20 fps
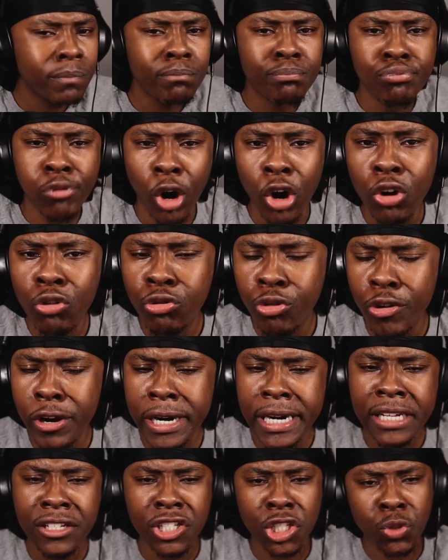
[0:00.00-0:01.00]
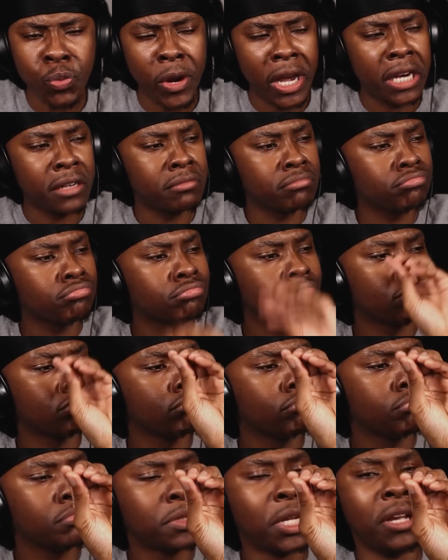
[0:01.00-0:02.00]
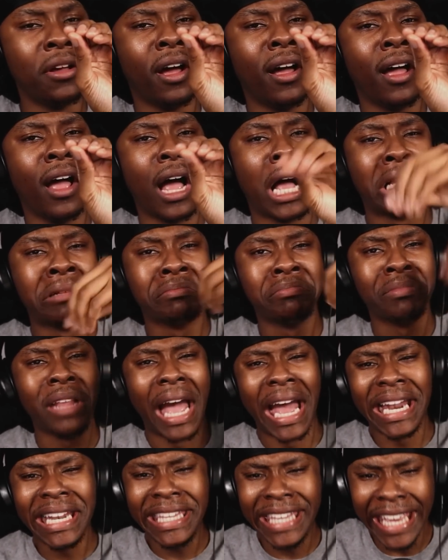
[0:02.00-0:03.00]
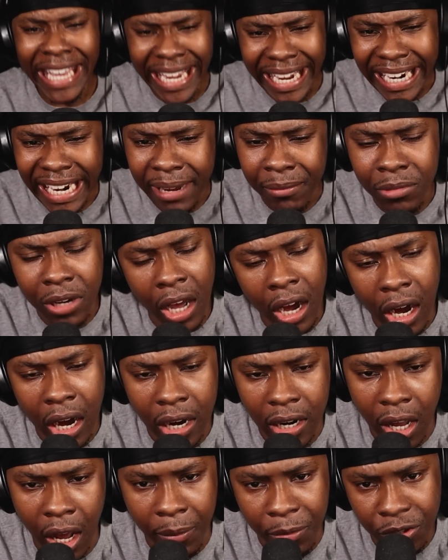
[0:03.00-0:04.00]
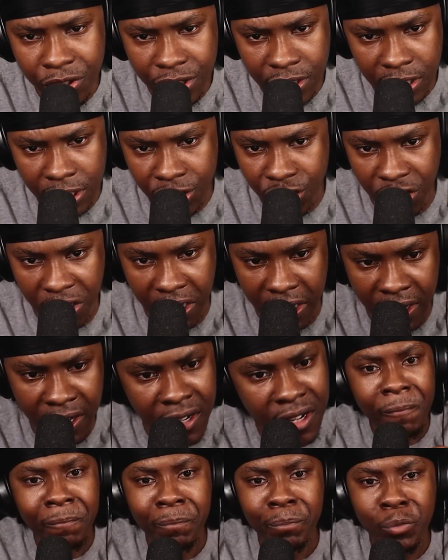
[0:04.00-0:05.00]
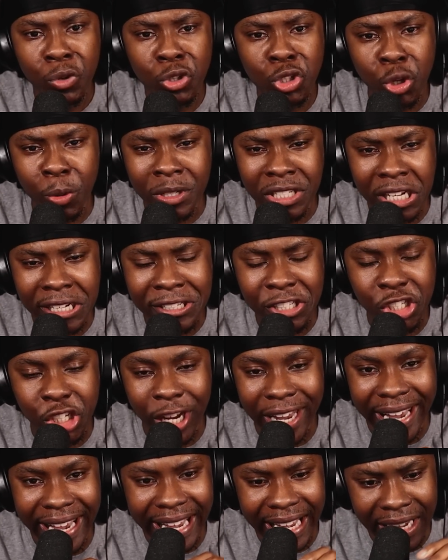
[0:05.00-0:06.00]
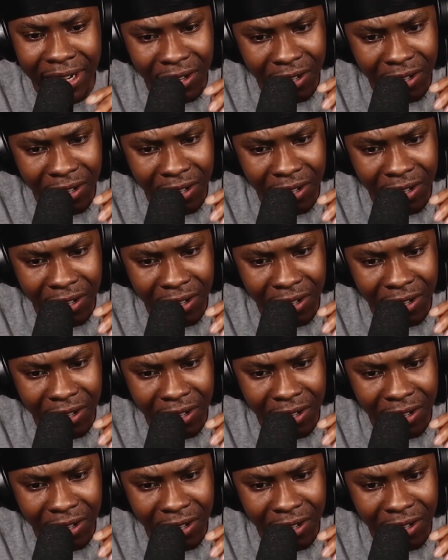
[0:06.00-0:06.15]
Bro really just went and yeeted him. Nah, Mewtwo's a G. Mewtwo is a G.